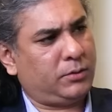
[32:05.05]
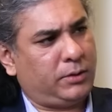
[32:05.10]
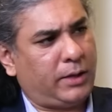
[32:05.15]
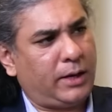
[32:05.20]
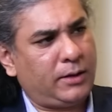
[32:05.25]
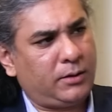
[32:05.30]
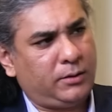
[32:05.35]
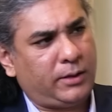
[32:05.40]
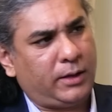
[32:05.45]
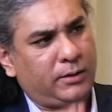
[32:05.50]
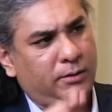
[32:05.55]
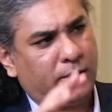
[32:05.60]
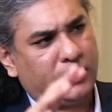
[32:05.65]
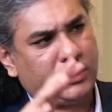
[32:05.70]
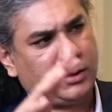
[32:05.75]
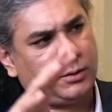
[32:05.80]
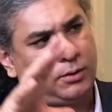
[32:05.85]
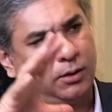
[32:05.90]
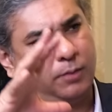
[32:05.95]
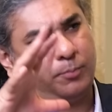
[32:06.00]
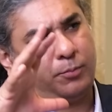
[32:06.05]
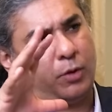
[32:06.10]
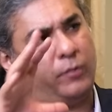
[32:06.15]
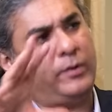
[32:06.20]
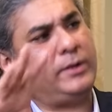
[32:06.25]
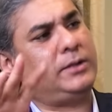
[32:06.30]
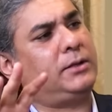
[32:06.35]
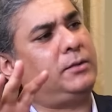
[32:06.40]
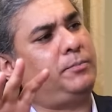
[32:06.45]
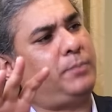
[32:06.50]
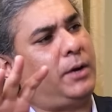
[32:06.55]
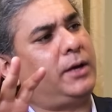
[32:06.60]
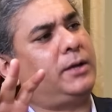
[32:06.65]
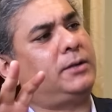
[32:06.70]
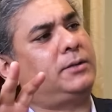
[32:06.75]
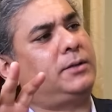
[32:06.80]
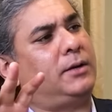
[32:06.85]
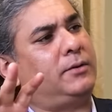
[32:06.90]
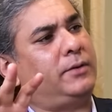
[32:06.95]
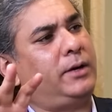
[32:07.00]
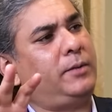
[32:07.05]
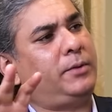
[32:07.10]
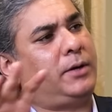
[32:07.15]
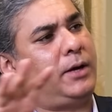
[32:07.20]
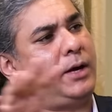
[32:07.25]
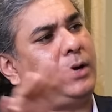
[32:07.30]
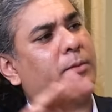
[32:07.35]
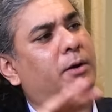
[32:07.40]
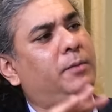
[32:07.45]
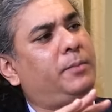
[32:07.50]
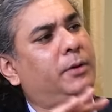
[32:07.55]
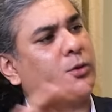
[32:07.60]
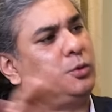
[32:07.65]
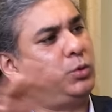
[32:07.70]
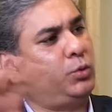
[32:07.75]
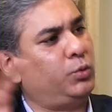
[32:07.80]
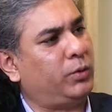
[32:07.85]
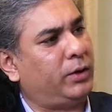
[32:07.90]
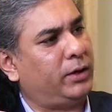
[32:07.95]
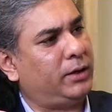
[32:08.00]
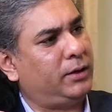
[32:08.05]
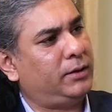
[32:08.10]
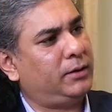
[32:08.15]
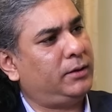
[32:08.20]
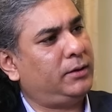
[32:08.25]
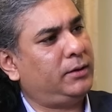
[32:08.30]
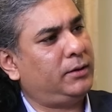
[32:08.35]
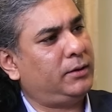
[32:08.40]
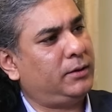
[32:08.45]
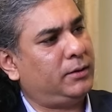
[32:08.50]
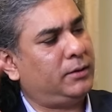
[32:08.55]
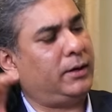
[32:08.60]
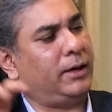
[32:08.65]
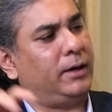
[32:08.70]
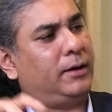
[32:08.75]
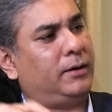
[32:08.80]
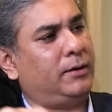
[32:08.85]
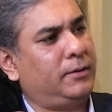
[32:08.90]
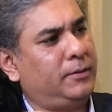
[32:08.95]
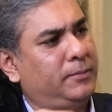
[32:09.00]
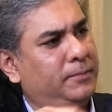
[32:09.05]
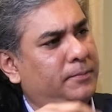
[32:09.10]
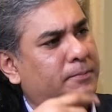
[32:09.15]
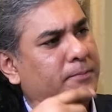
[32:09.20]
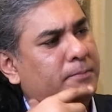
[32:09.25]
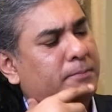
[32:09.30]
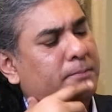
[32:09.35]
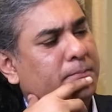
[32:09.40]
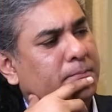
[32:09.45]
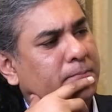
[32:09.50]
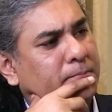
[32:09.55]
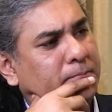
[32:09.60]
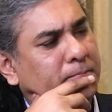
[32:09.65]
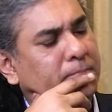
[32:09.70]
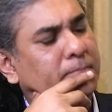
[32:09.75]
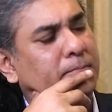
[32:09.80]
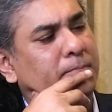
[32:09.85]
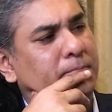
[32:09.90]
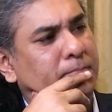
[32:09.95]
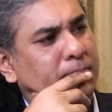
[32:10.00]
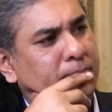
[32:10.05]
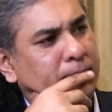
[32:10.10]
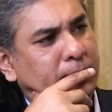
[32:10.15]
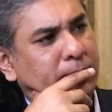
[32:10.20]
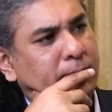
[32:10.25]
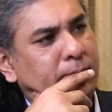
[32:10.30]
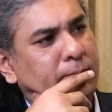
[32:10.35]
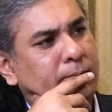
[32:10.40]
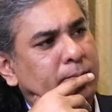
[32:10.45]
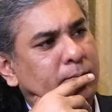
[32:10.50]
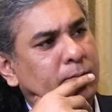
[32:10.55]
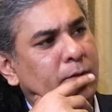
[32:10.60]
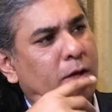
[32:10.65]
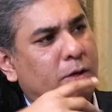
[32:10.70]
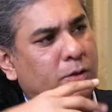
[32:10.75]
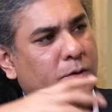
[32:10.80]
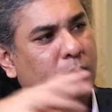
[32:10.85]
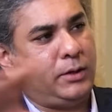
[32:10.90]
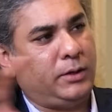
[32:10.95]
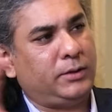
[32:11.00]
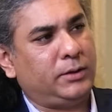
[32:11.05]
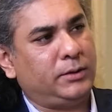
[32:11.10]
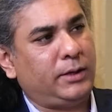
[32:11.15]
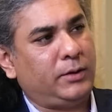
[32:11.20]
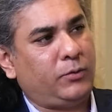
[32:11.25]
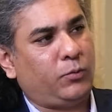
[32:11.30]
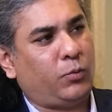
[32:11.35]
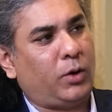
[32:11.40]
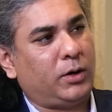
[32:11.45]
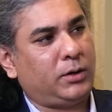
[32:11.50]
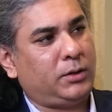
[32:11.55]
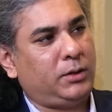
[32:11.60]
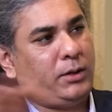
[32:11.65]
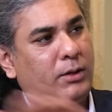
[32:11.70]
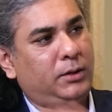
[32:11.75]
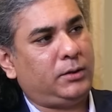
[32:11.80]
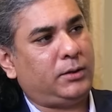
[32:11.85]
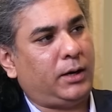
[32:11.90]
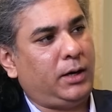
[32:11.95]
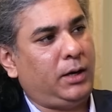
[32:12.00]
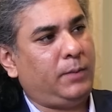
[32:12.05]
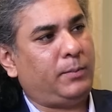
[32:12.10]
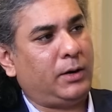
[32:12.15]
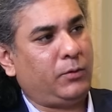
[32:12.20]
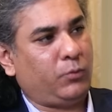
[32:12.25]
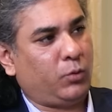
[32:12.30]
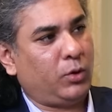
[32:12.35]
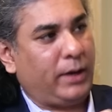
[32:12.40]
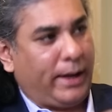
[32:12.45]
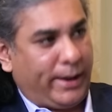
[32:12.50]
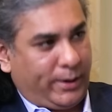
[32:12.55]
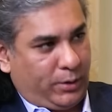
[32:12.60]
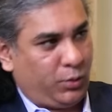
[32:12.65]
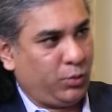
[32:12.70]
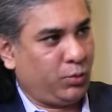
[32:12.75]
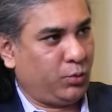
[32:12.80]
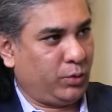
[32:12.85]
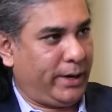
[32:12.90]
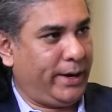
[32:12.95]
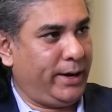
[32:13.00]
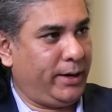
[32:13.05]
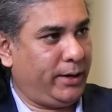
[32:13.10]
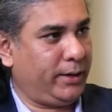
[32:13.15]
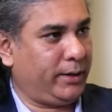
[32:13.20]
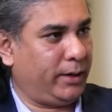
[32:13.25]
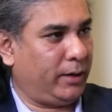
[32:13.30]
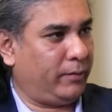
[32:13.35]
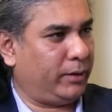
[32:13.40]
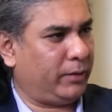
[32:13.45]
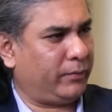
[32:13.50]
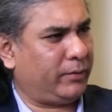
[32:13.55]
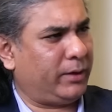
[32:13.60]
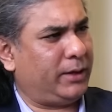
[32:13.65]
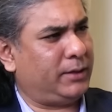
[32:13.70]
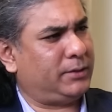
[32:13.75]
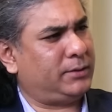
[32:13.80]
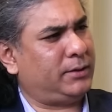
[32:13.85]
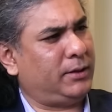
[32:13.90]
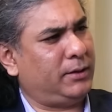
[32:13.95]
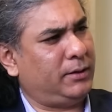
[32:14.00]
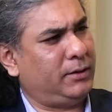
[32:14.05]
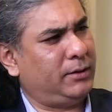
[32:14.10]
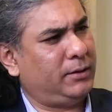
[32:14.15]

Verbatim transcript: so that there's a province in Pakistan, right? Khyber Pakhtunkhwa. Yeah. Right. So that borders Afghanistan. So isn't that what the Taliban would like to reintegrate with Afghanistan?